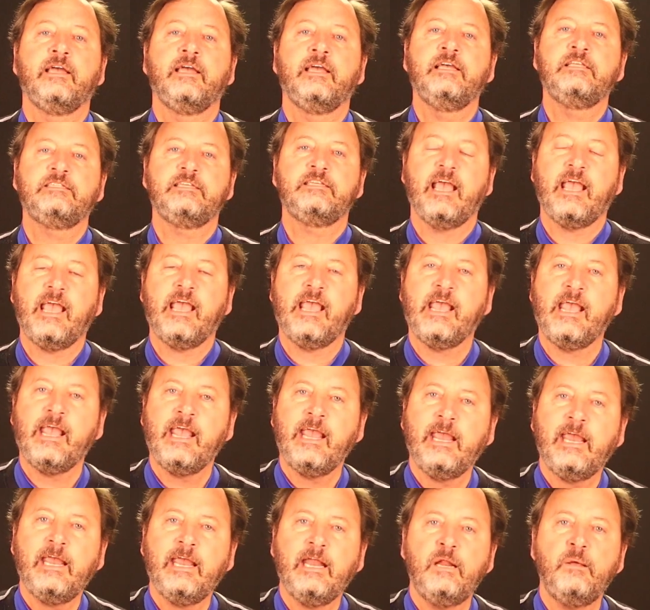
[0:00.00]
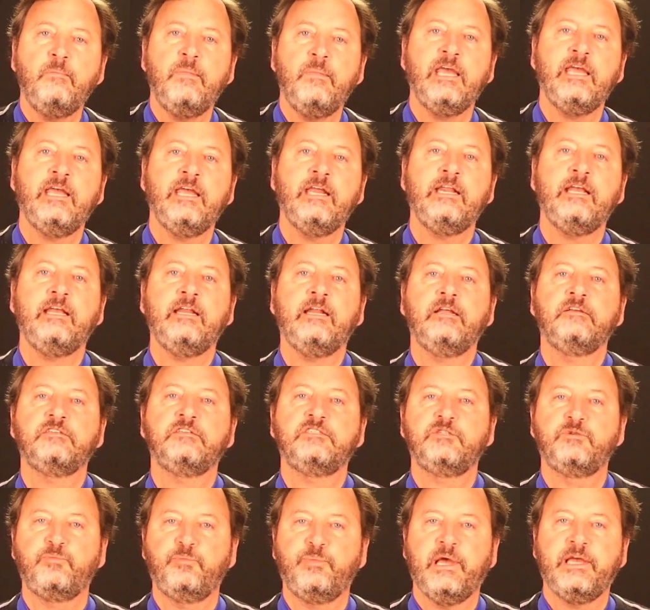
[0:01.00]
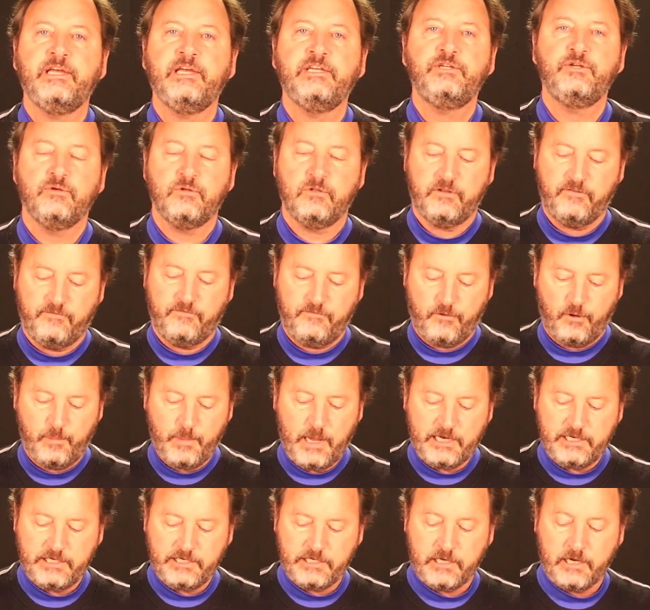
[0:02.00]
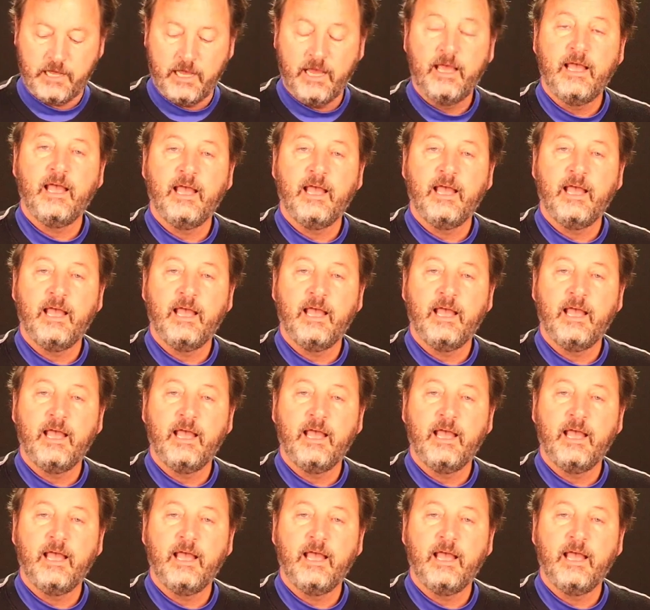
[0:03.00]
It's animating spatial information.